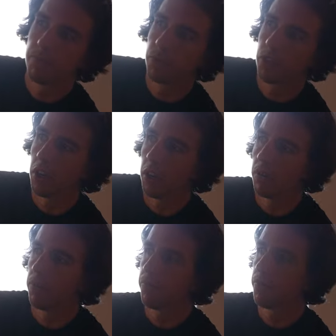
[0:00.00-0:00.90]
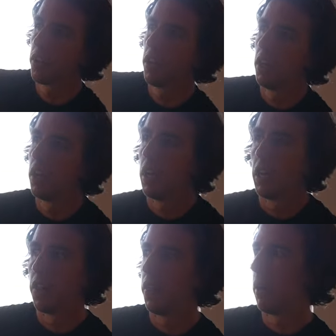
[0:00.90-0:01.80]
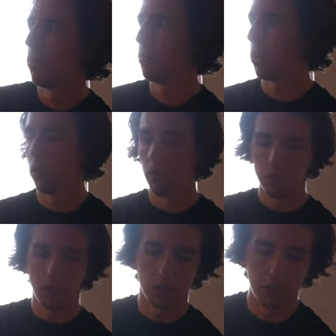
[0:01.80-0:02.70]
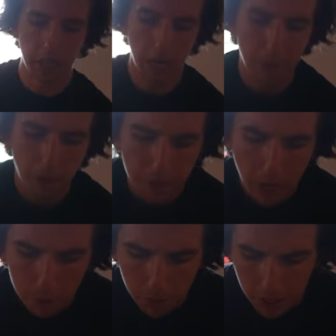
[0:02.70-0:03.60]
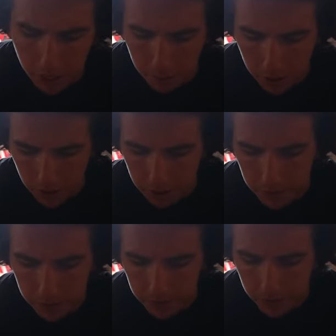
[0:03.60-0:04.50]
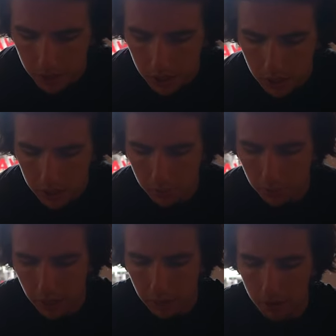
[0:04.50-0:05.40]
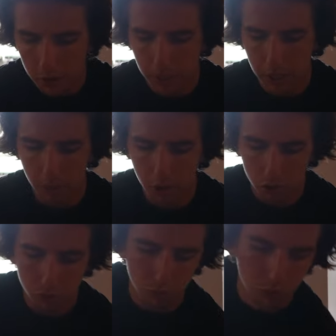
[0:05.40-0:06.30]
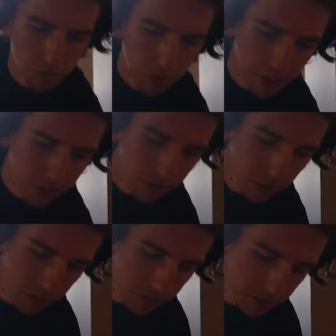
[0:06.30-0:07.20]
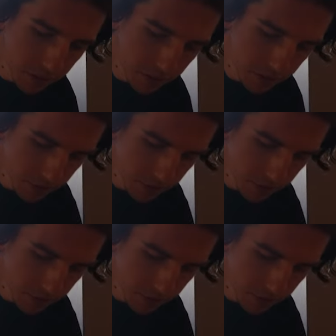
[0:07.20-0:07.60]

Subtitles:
So that was my goal, not to get a pair without a plate in, because the plate ones make you want to just run really fast.